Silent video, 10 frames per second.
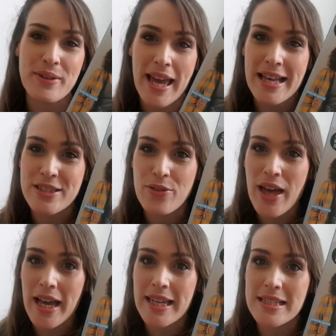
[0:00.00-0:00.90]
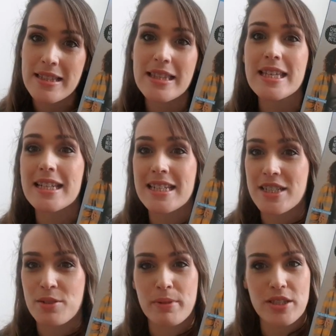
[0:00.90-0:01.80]
that is the
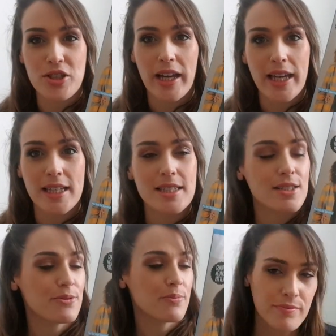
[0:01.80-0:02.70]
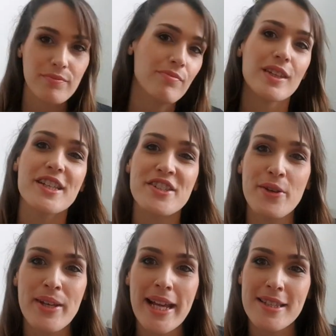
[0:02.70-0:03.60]
litmus jacket. So
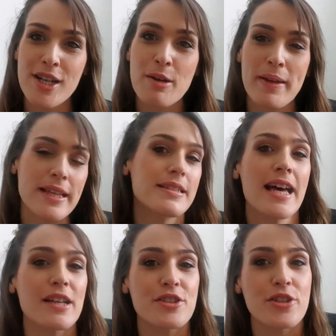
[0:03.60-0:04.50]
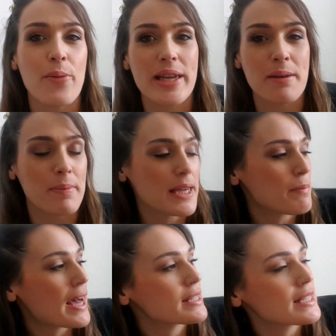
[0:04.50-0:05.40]
next up is that sewing bee
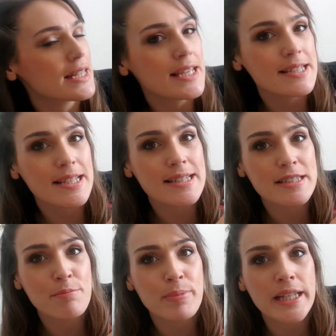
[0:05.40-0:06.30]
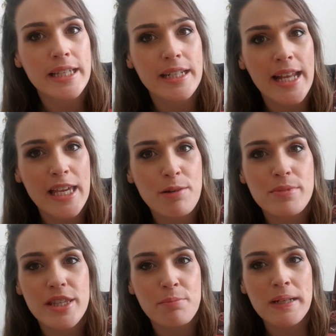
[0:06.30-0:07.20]
pattern. This is simply named
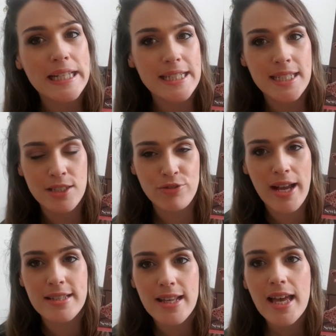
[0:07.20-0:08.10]
the pleated dress.